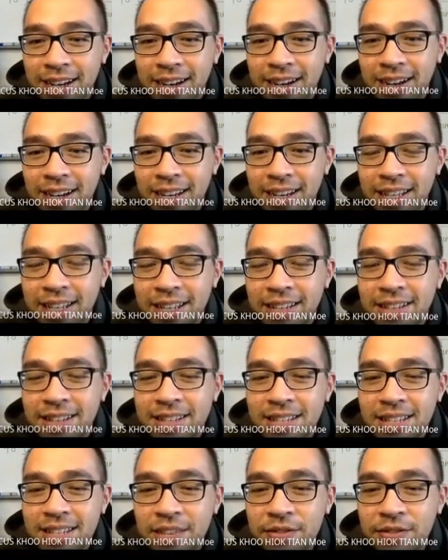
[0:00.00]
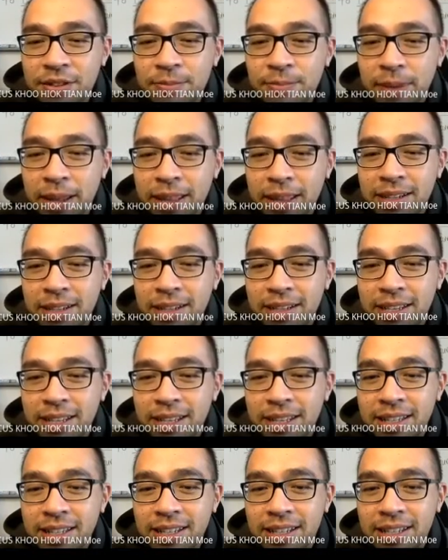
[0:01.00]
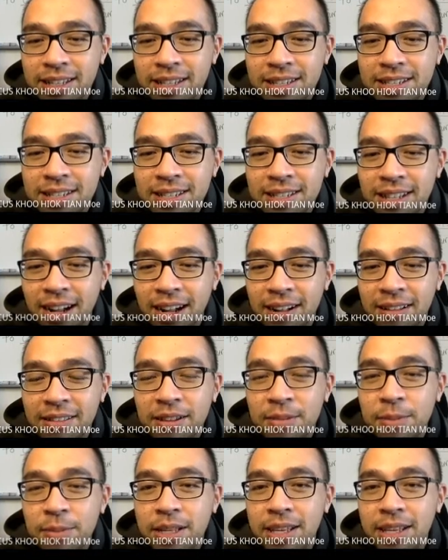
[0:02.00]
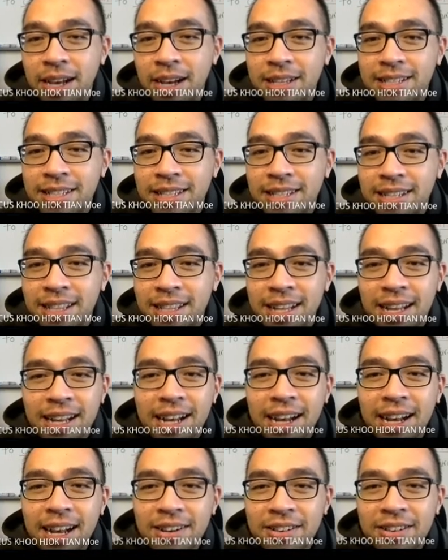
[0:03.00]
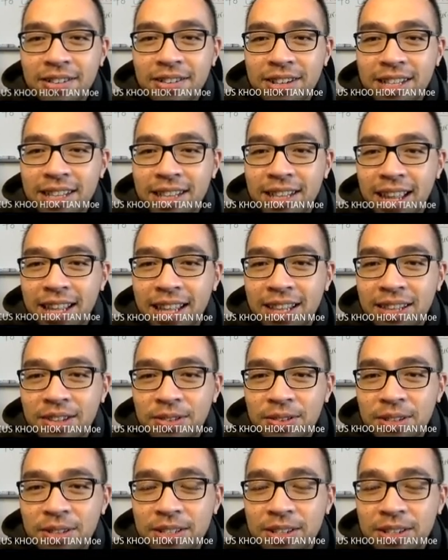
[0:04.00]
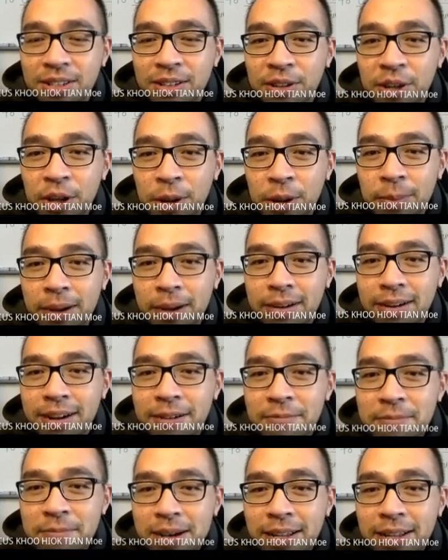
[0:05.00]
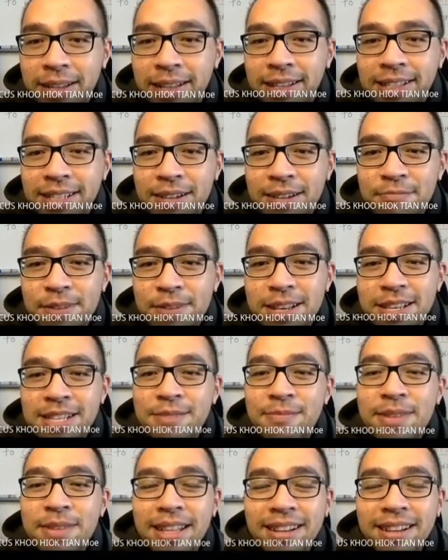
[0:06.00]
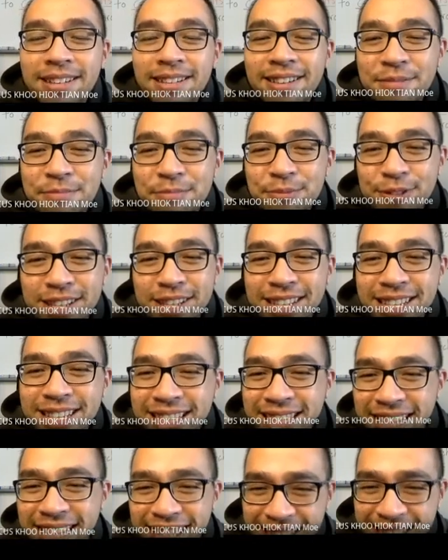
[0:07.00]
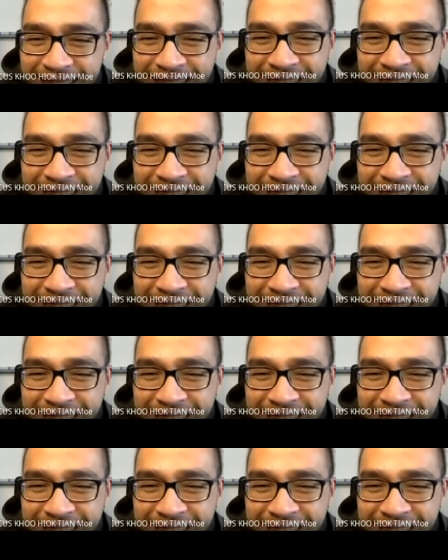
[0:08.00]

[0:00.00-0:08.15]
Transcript: Ethan, see, even better. Ethan is the ultimate youngster lah. 110 to this one. But Rahman, sampai 9,000 sejak.